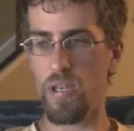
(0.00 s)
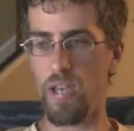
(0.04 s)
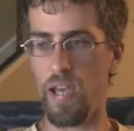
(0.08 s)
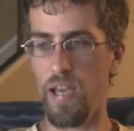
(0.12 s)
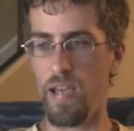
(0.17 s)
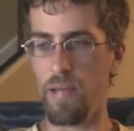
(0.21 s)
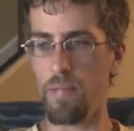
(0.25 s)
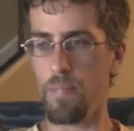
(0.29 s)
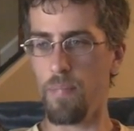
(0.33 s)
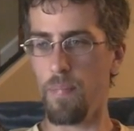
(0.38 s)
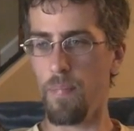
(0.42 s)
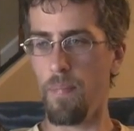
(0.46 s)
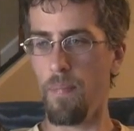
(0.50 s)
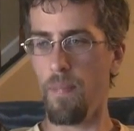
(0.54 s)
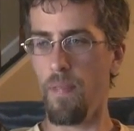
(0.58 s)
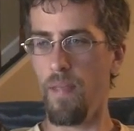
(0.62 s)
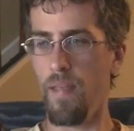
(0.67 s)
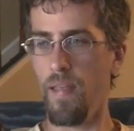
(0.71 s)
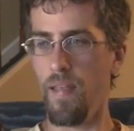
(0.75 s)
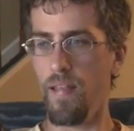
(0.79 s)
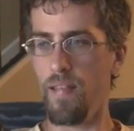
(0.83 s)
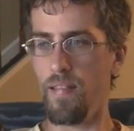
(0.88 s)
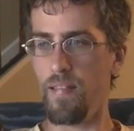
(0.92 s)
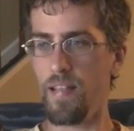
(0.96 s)
Okay?
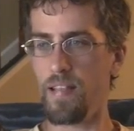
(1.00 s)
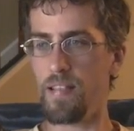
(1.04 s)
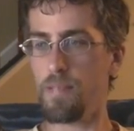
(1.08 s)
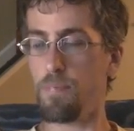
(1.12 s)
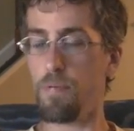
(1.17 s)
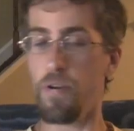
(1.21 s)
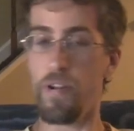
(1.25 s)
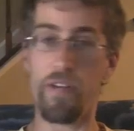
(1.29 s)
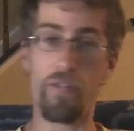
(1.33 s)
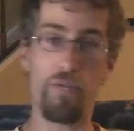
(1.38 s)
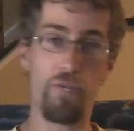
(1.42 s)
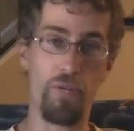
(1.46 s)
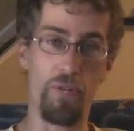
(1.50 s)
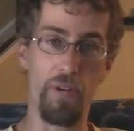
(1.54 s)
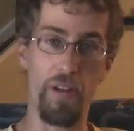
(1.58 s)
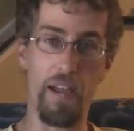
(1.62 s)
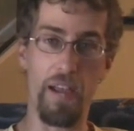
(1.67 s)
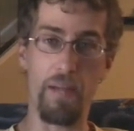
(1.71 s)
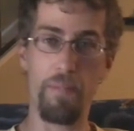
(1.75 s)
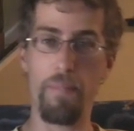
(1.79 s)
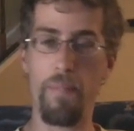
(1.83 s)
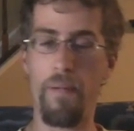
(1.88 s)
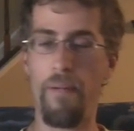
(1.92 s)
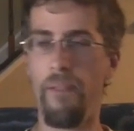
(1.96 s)
That's a pretty cool
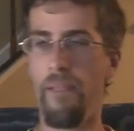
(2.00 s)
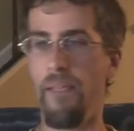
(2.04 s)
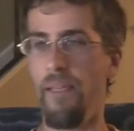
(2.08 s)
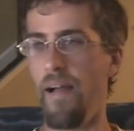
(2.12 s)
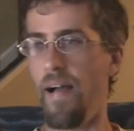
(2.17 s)
name.